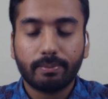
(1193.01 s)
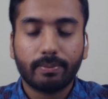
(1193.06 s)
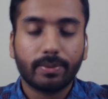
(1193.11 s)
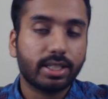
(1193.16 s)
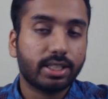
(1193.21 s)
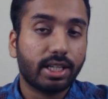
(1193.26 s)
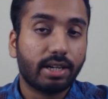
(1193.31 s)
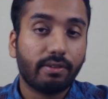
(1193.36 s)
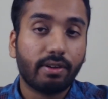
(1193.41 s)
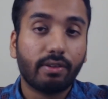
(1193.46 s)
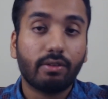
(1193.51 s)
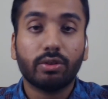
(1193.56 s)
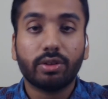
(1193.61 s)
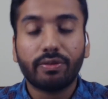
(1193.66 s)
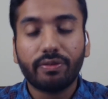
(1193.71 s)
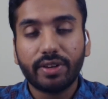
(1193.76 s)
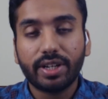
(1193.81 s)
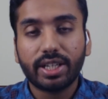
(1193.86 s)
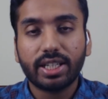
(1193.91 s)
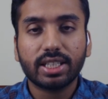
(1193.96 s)
Survival of the
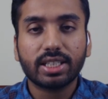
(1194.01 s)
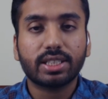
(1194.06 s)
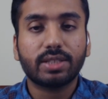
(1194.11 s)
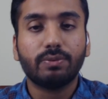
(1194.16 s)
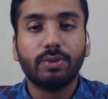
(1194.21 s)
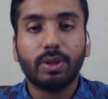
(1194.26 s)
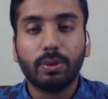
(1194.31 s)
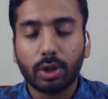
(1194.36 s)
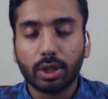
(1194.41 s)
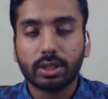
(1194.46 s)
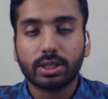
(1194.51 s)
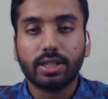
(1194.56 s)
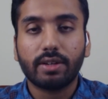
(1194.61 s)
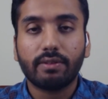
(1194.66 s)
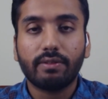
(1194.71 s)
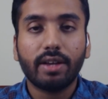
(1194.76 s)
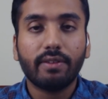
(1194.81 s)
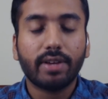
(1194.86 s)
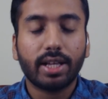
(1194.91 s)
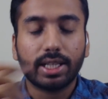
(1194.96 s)
fittest, we want to
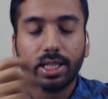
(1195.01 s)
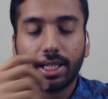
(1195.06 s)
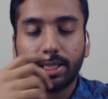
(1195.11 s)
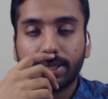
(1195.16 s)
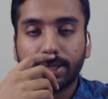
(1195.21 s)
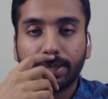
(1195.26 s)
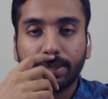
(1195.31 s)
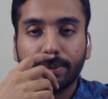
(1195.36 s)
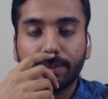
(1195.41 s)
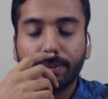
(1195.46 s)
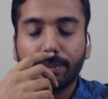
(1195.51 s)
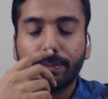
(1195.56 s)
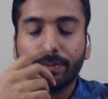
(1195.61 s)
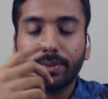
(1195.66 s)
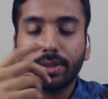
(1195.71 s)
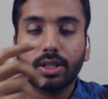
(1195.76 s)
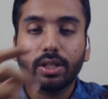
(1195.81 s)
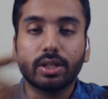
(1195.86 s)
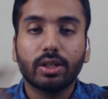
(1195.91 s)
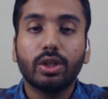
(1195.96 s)
survive, and that's it.
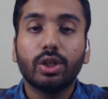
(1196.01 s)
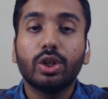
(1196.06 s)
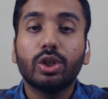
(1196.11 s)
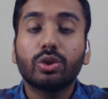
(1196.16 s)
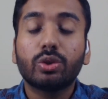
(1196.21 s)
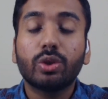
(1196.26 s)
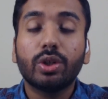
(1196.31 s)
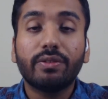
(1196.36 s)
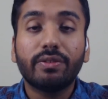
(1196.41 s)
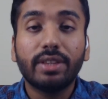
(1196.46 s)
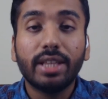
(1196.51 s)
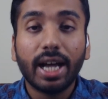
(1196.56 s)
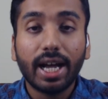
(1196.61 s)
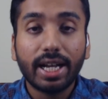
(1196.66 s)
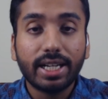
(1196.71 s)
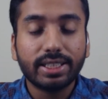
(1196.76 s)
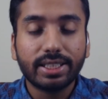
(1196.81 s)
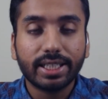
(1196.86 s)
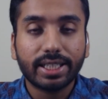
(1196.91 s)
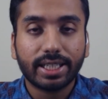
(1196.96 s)
So if that
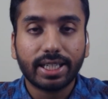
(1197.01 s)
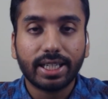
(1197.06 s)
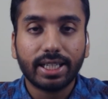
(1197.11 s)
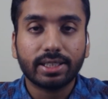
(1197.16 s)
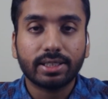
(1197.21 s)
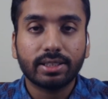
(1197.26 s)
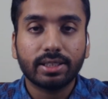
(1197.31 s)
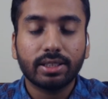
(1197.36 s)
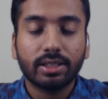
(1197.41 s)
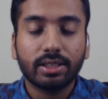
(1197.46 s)
is the case,